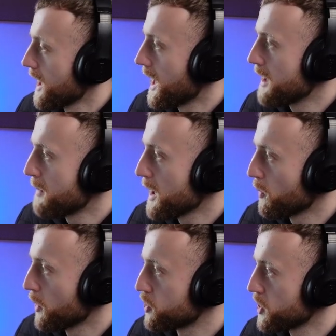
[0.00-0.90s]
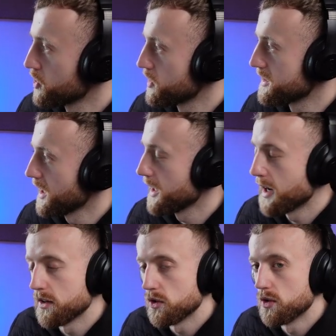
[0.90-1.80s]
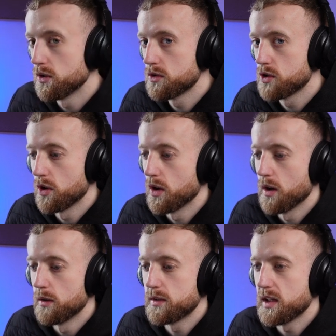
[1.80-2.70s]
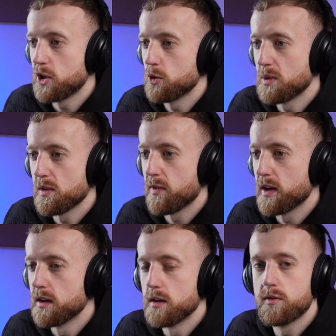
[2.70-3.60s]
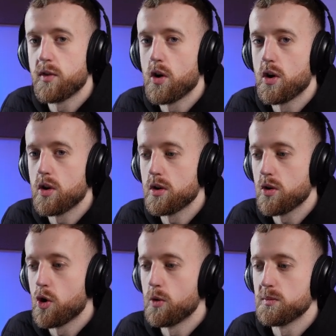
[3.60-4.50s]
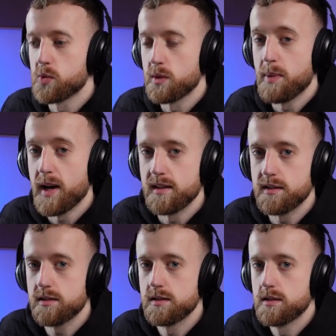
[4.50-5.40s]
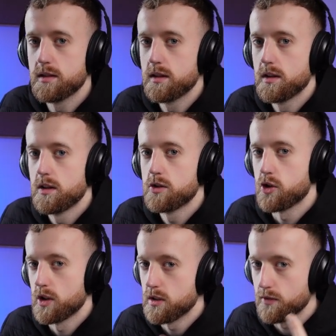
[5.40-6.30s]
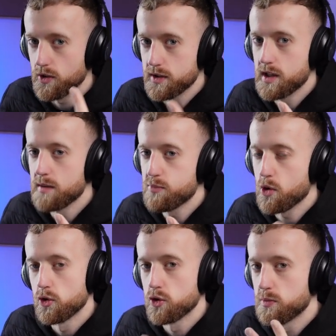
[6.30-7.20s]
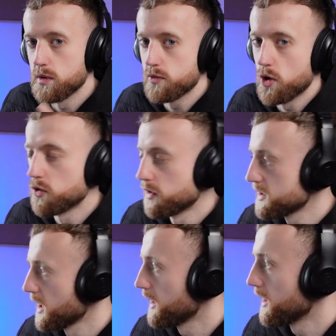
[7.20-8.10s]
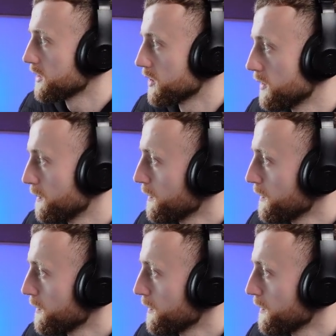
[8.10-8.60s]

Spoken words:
I might want to change the selling angle to a dehumidifier for homes with pets. So then you've got the same product, but you've got another selling angle.